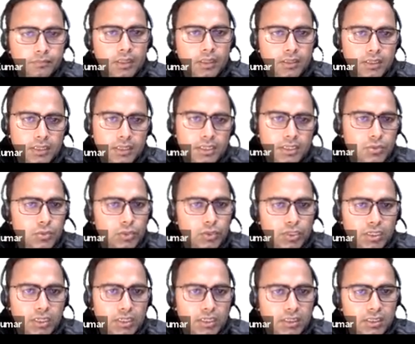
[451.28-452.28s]
That is what
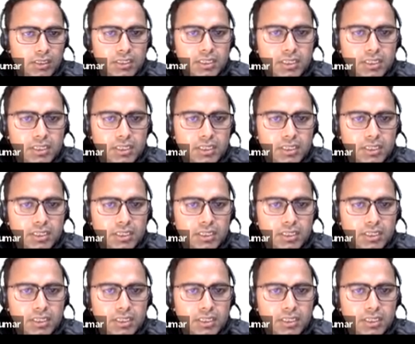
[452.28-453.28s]
are 3 dimension.
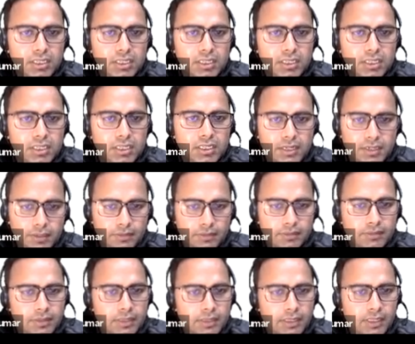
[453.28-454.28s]
Cylinder
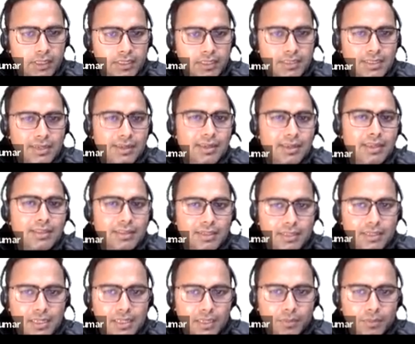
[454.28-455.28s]
is again
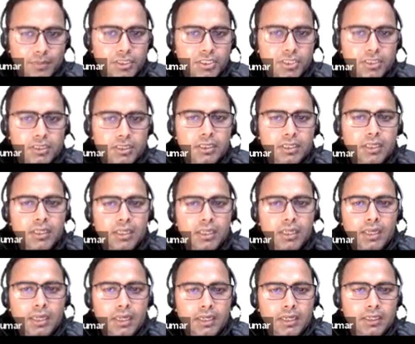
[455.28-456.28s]
3 dimension,
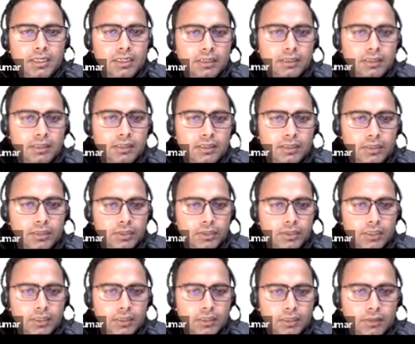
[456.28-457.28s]
and
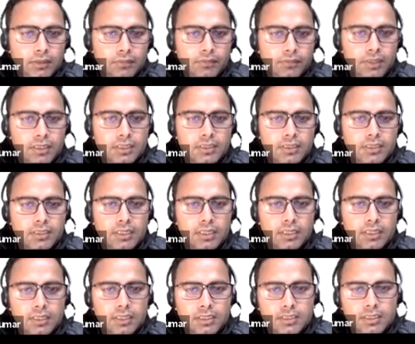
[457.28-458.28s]
okay, we can see
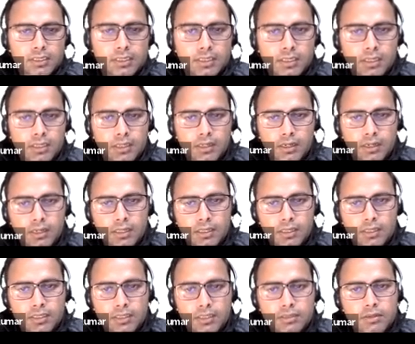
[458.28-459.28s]
like this, like
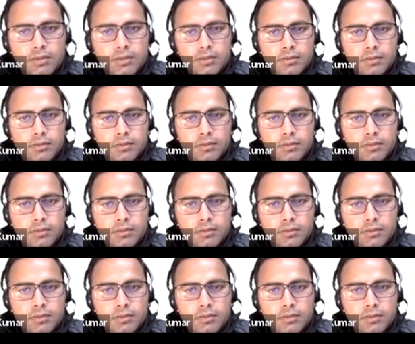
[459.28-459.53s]
this.